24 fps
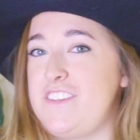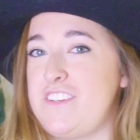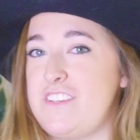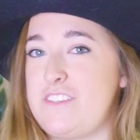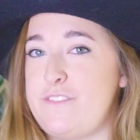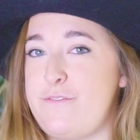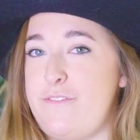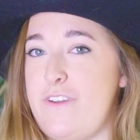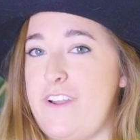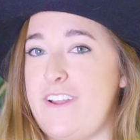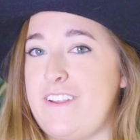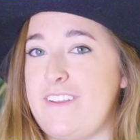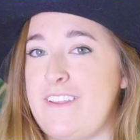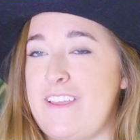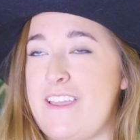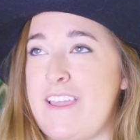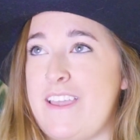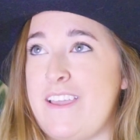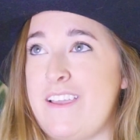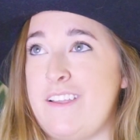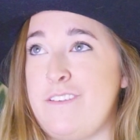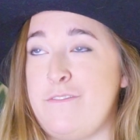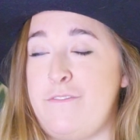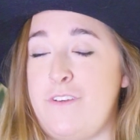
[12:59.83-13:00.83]
just fun
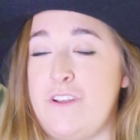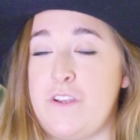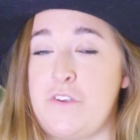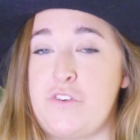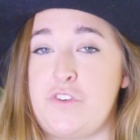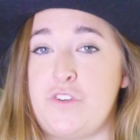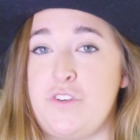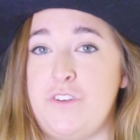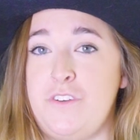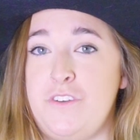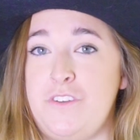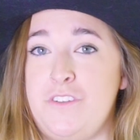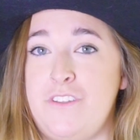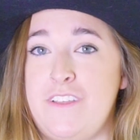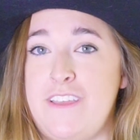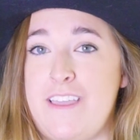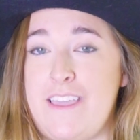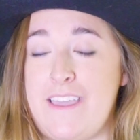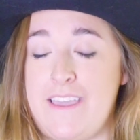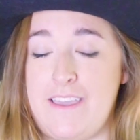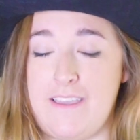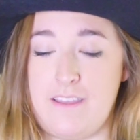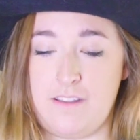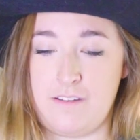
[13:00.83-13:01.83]
and functional
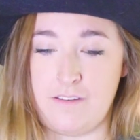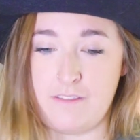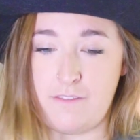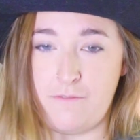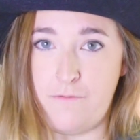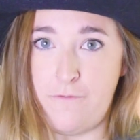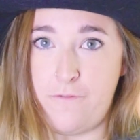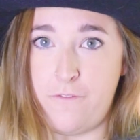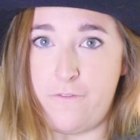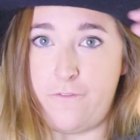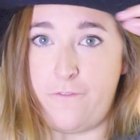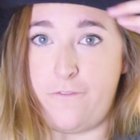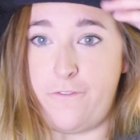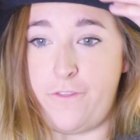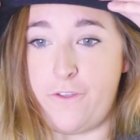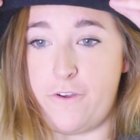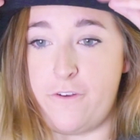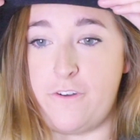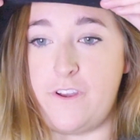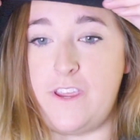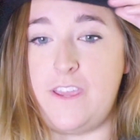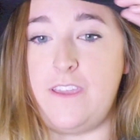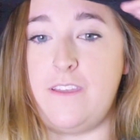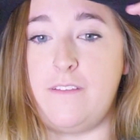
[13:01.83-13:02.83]
and
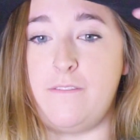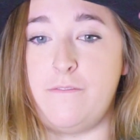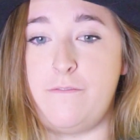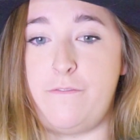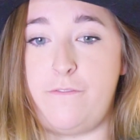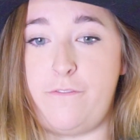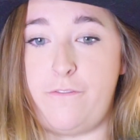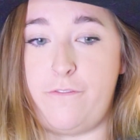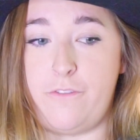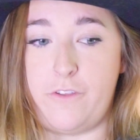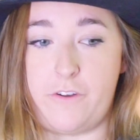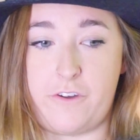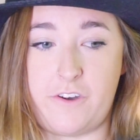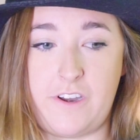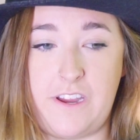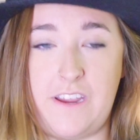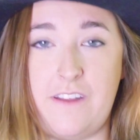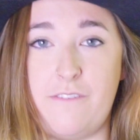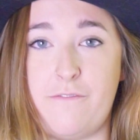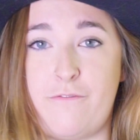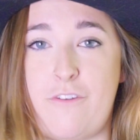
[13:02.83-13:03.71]
flirty and